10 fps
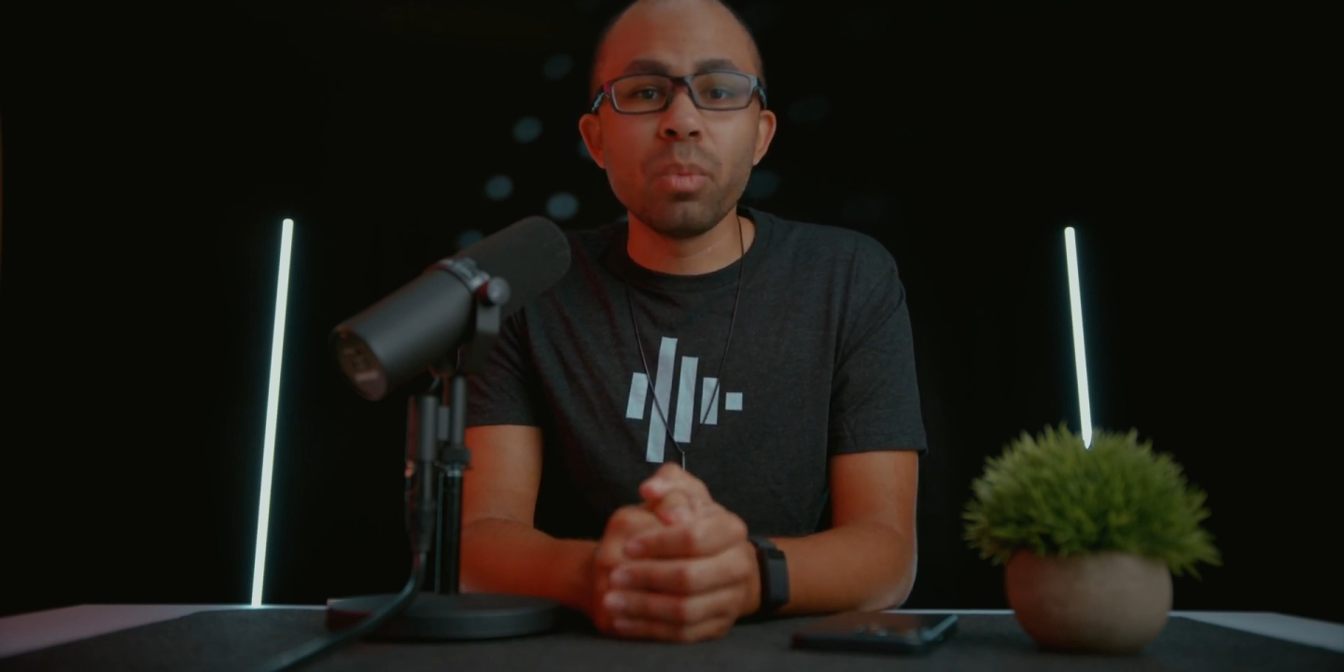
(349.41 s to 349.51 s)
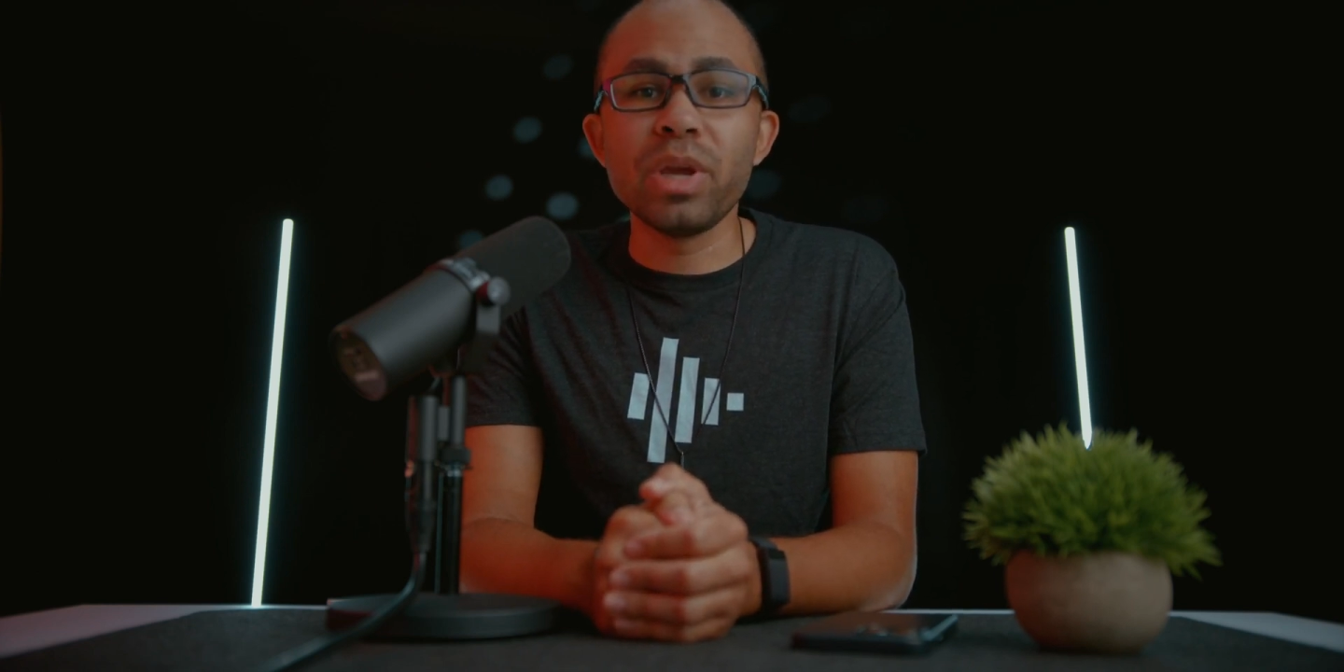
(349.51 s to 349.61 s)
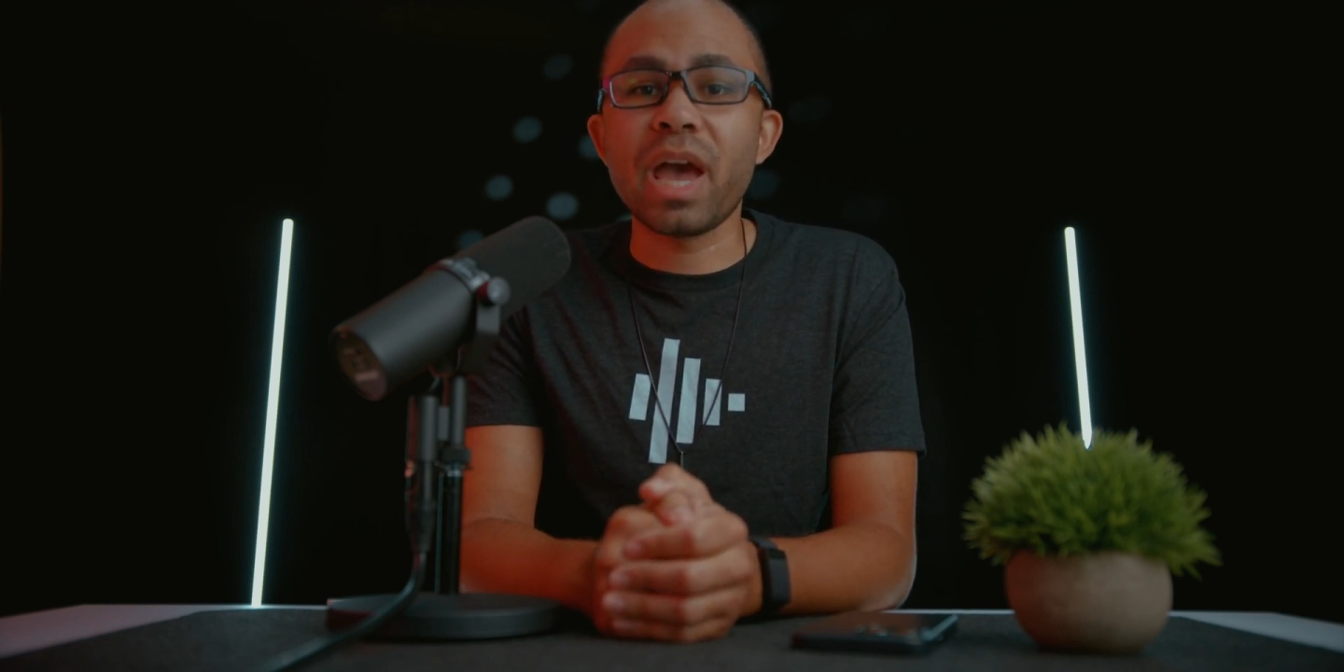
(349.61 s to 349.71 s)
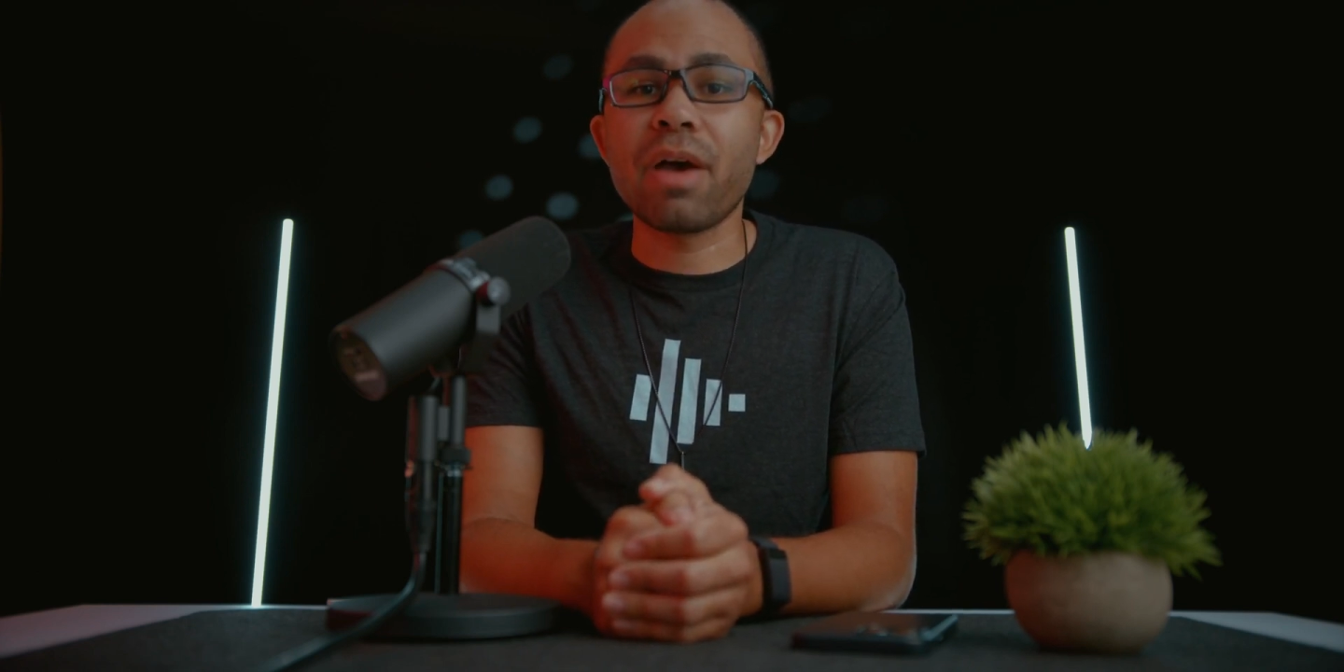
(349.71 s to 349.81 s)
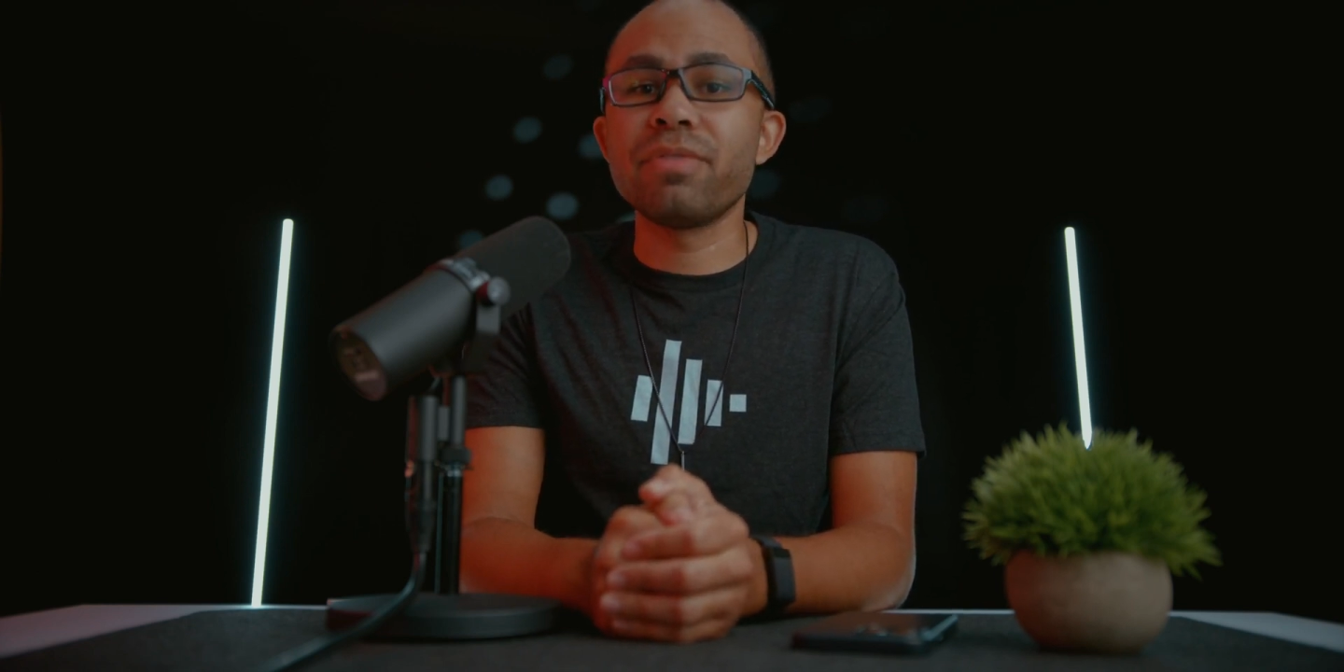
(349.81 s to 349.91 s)

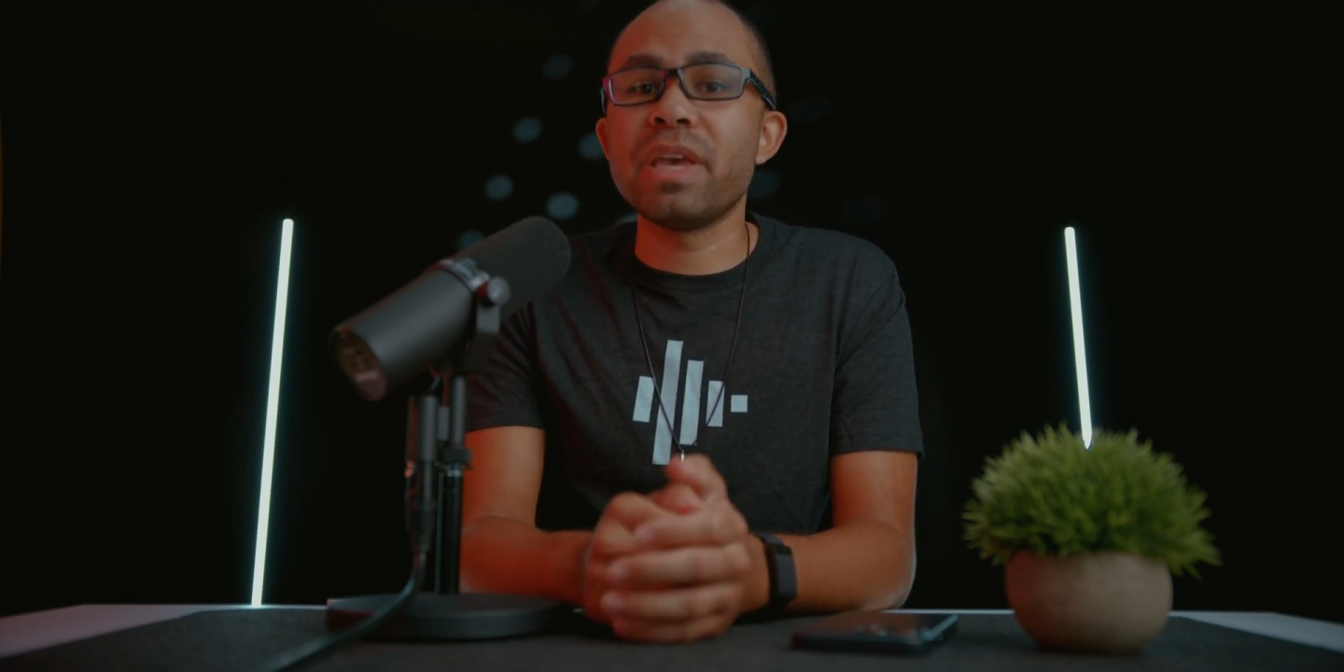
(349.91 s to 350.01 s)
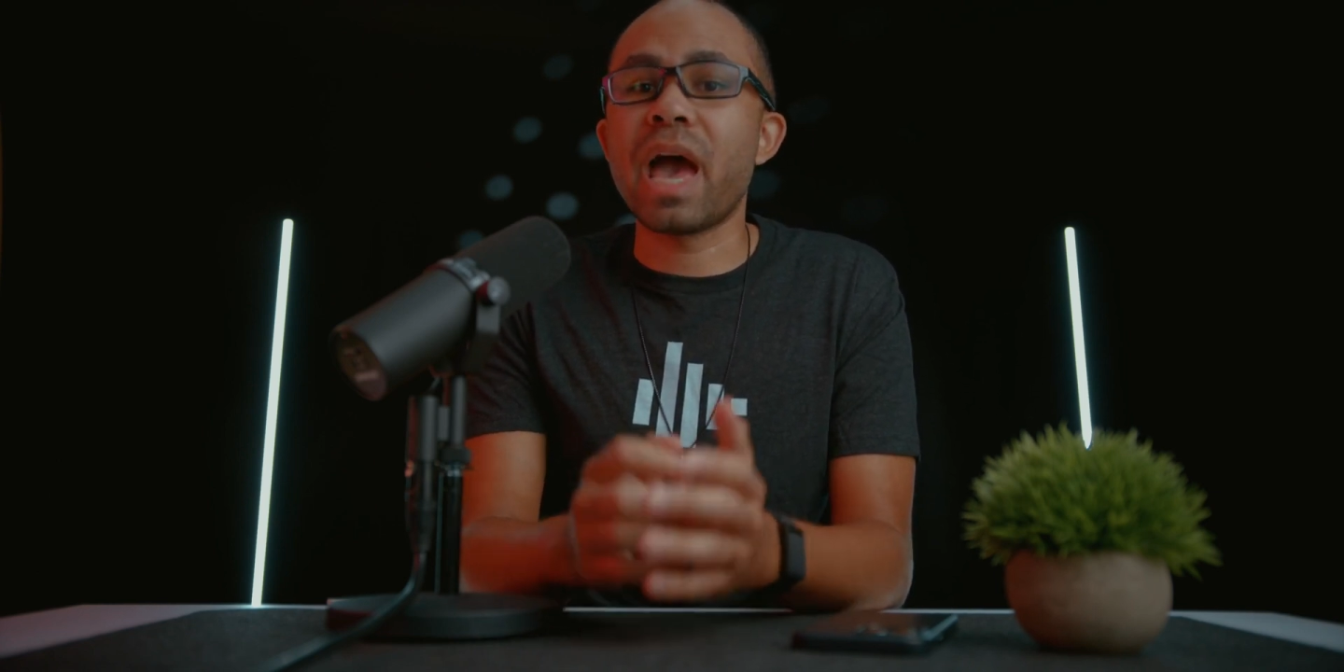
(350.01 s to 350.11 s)
We have the